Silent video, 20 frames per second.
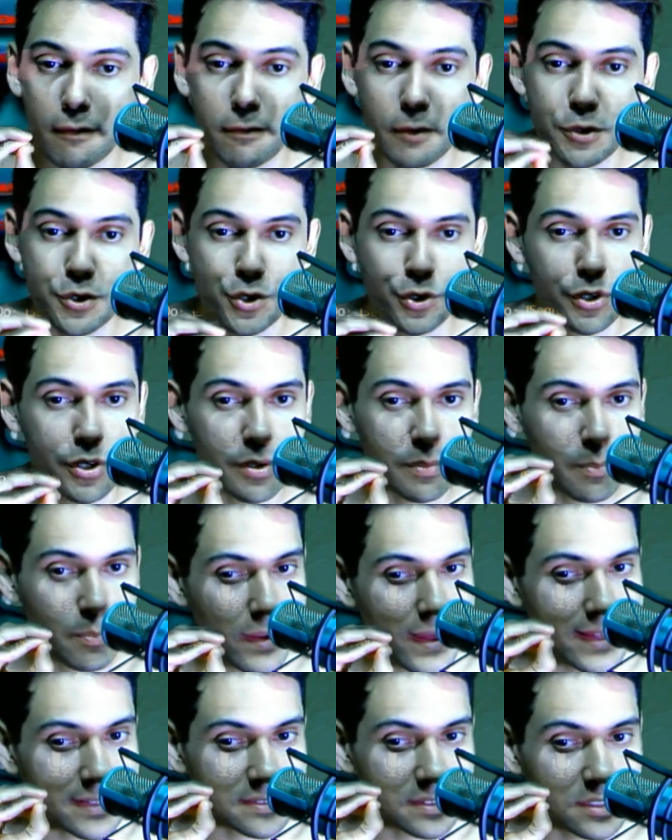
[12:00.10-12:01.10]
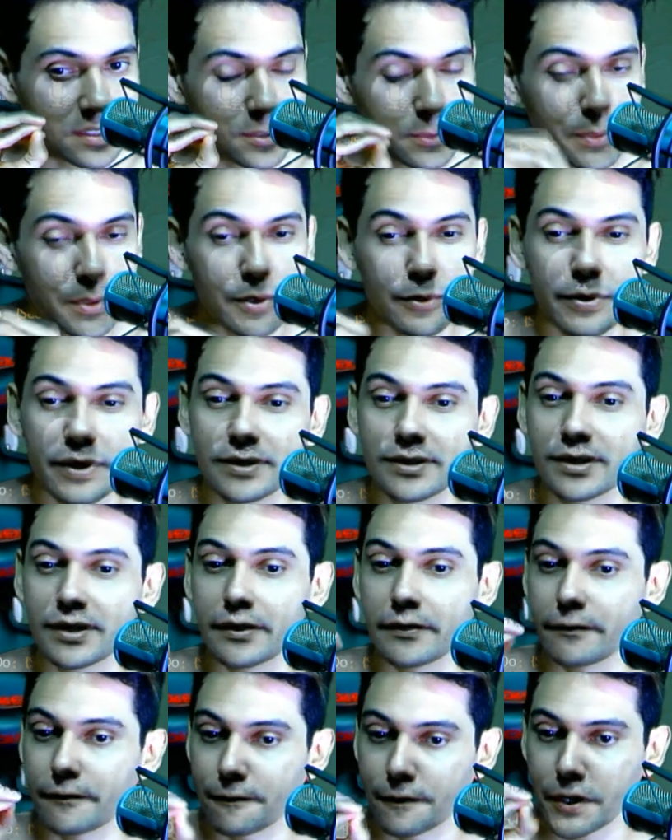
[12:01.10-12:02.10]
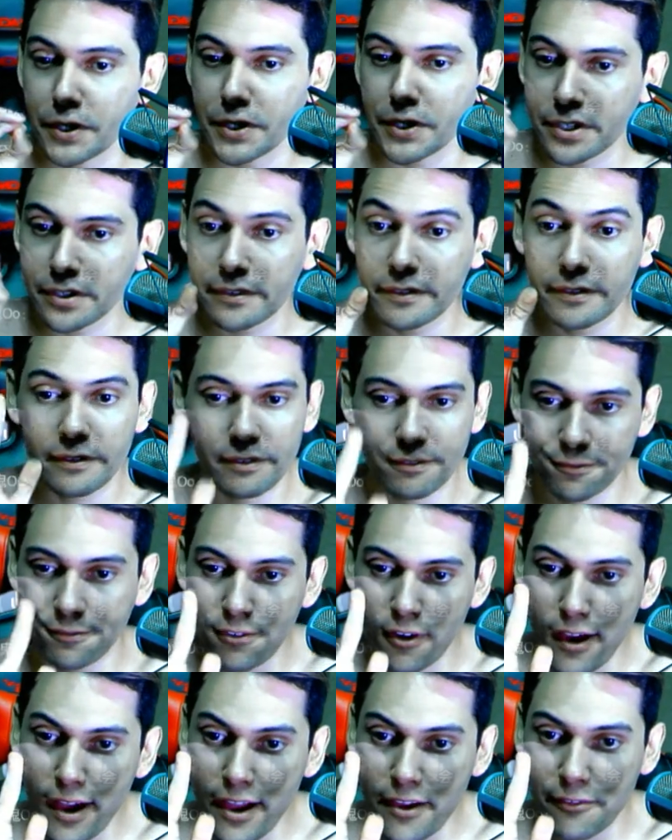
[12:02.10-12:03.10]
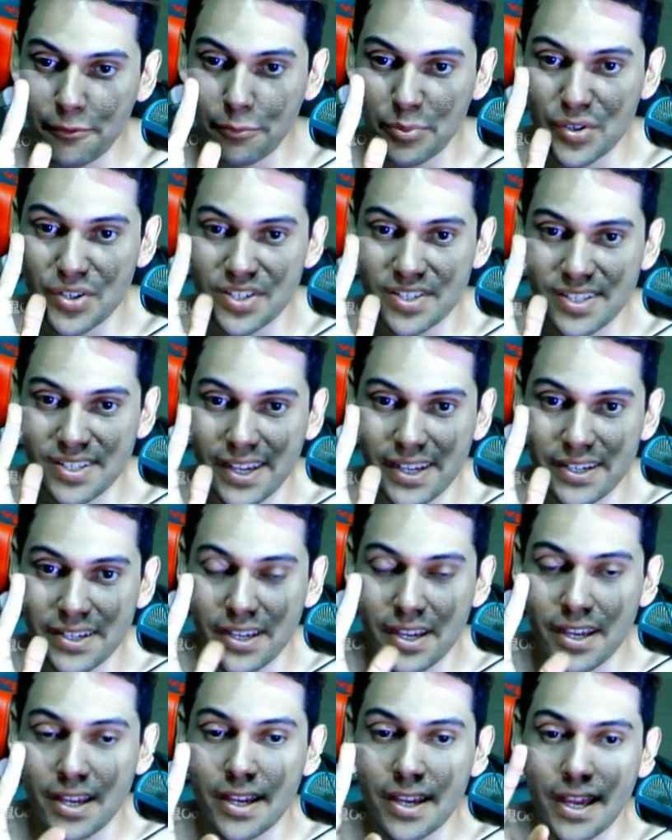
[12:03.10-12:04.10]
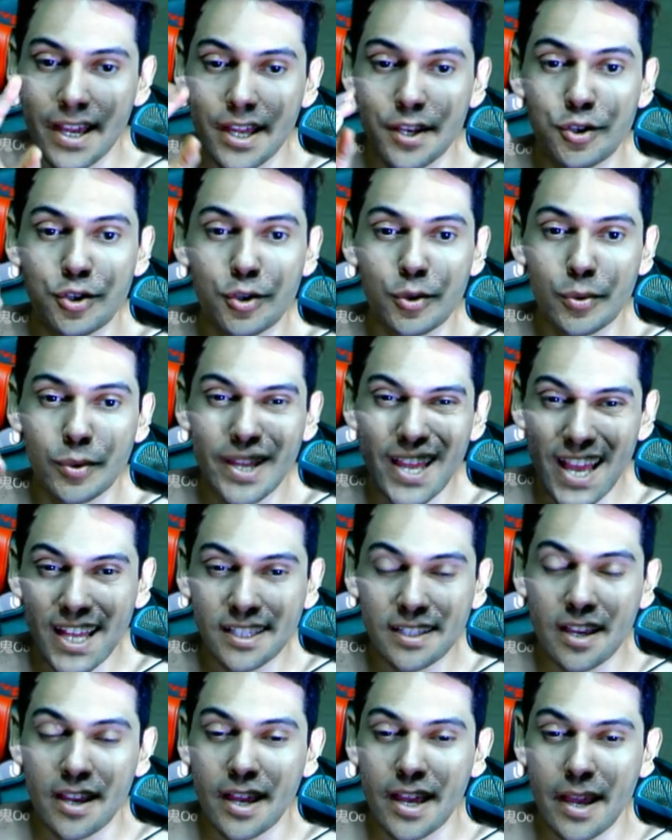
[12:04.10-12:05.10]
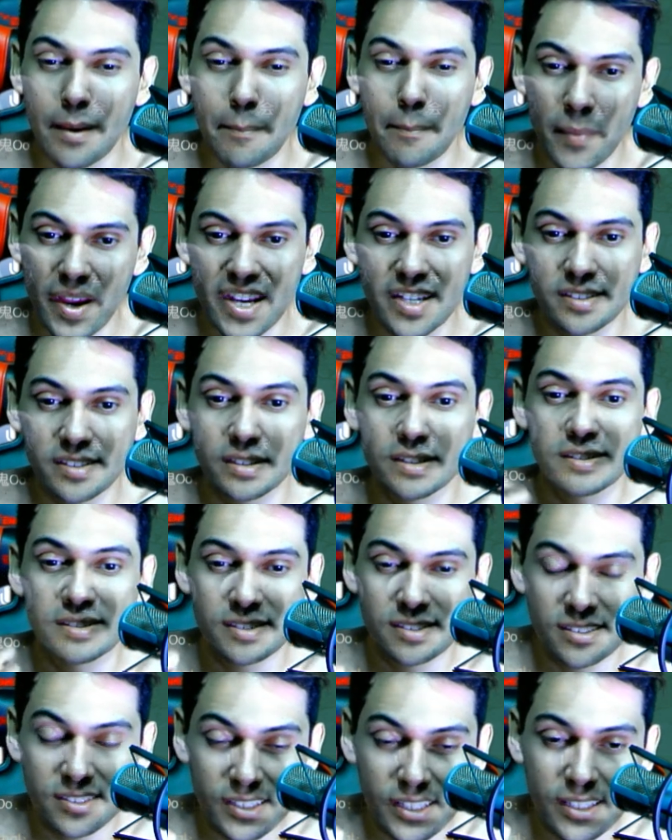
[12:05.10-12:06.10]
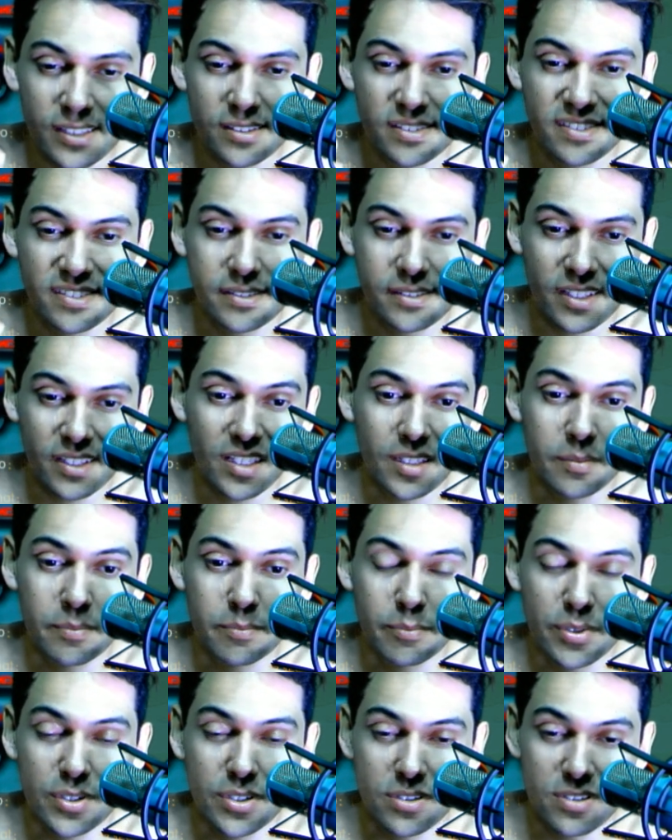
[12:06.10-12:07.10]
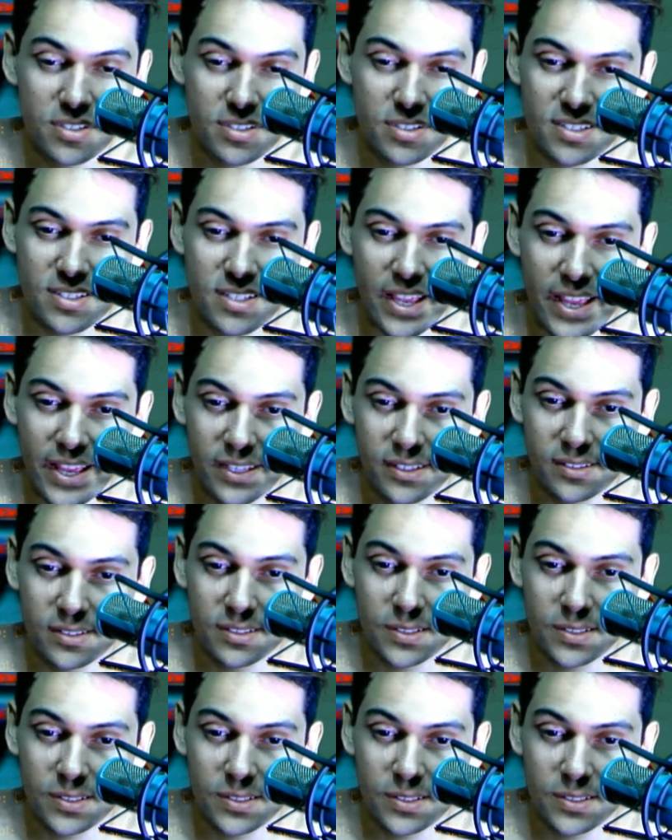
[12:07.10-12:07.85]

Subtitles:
Buffalo Junior Pet, it will increase it further 5%, and you get amazing 16%.